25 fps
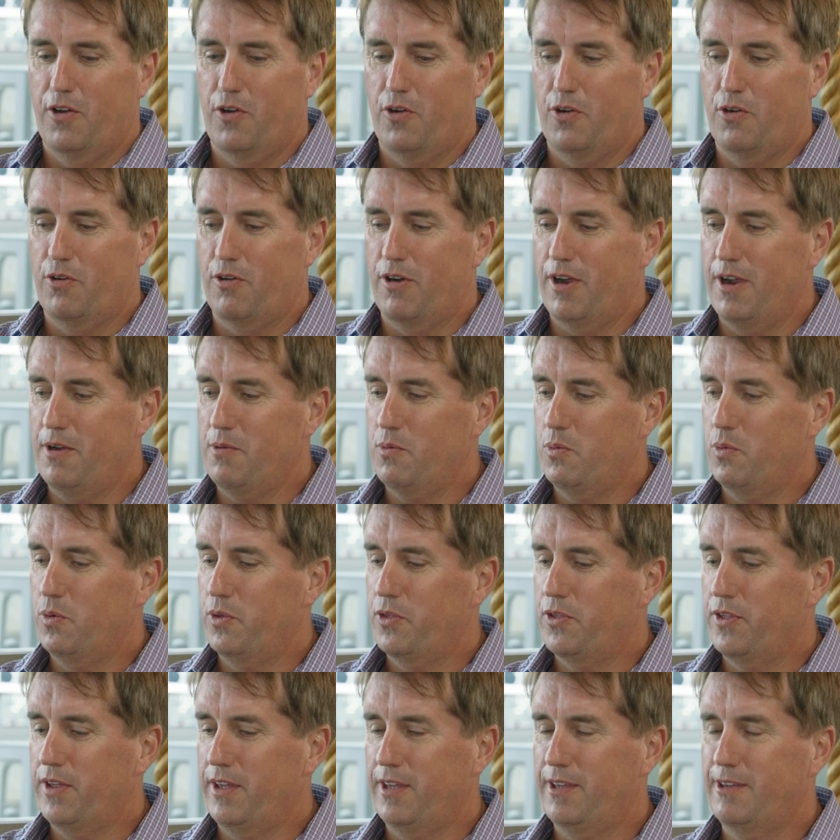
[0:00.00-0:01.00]
All right,
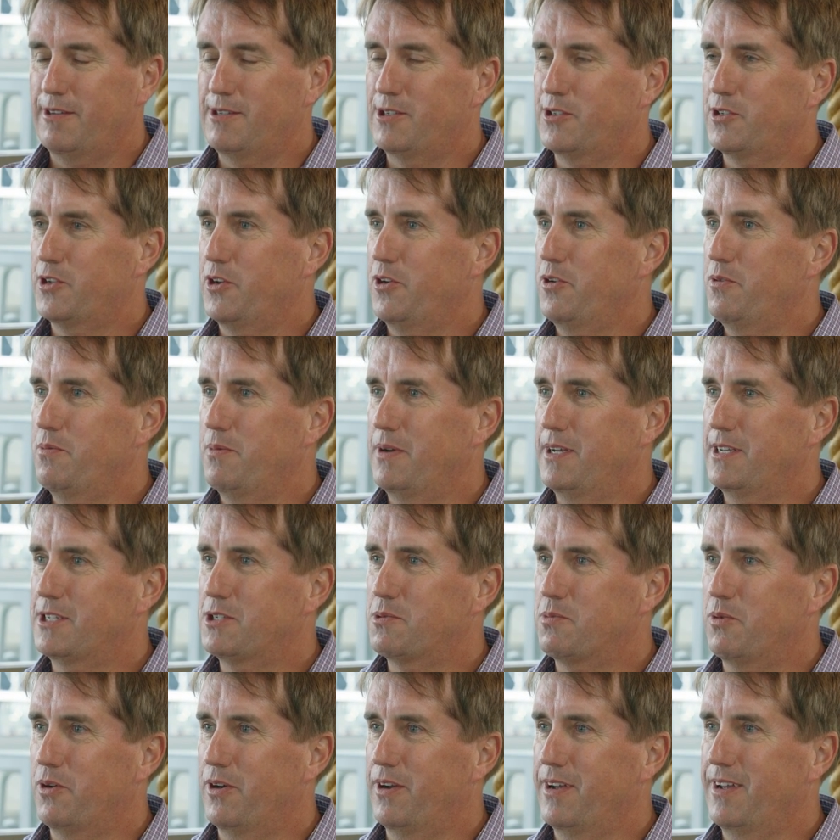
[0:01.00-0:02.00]
well, thank you so
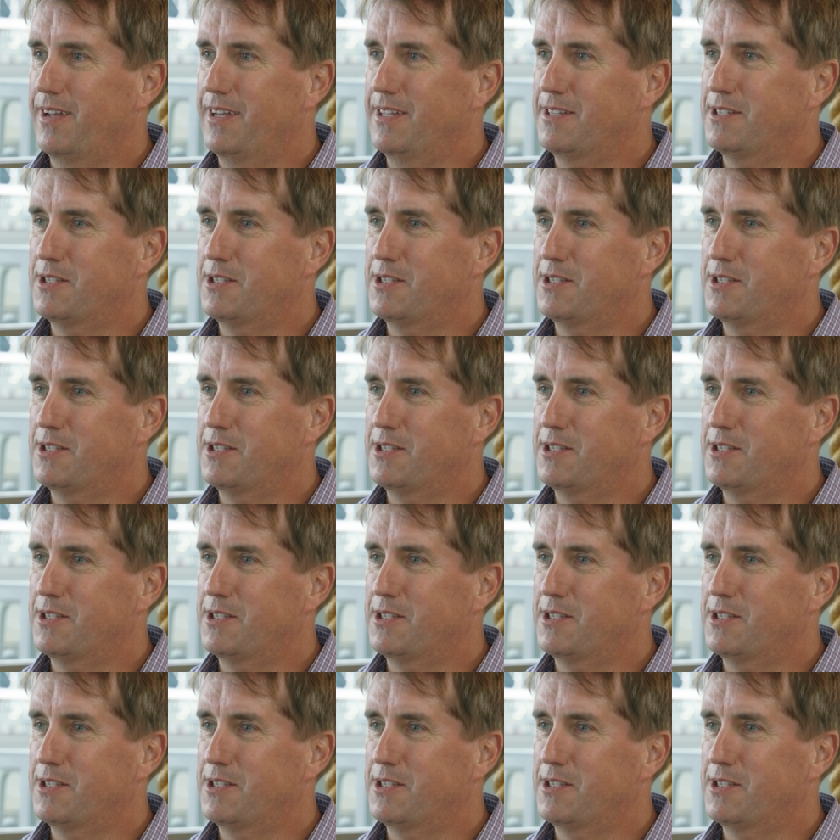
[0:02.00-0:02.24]
much, Mike.